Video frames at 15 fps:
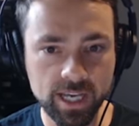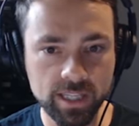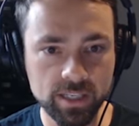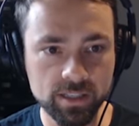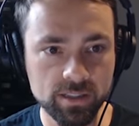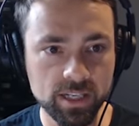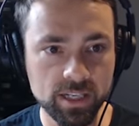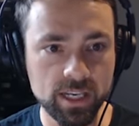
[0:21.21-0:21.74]

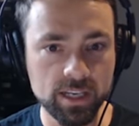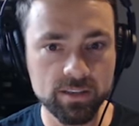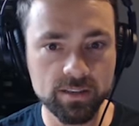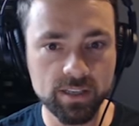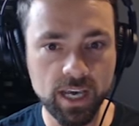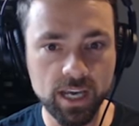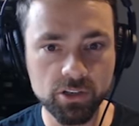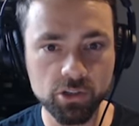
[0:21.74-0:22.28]
galaxies,
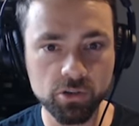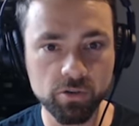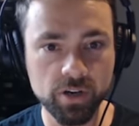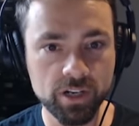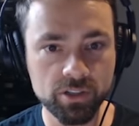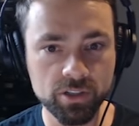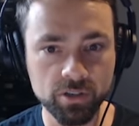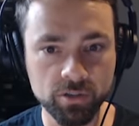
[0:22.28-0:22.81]
and
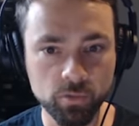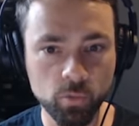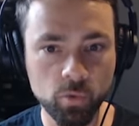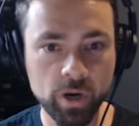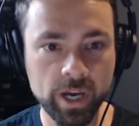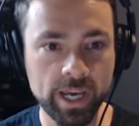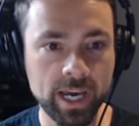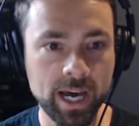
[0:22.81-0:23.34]
I'm going to show you
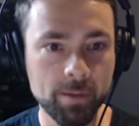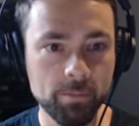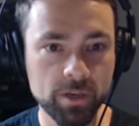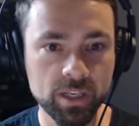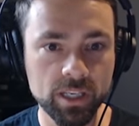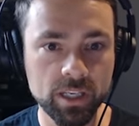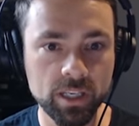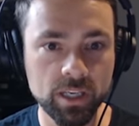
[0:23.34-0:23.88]
some
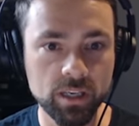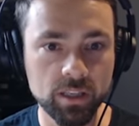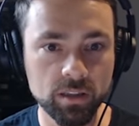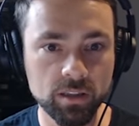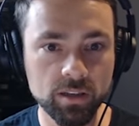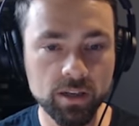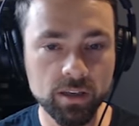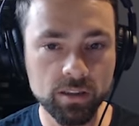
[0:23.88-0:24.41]
really cool
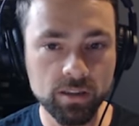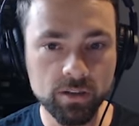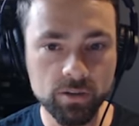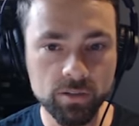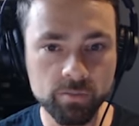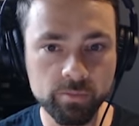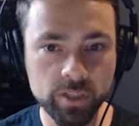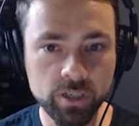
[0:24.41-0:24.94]
ways to
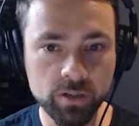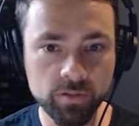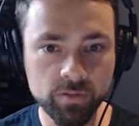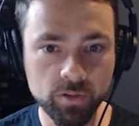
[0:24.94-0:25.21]
really pull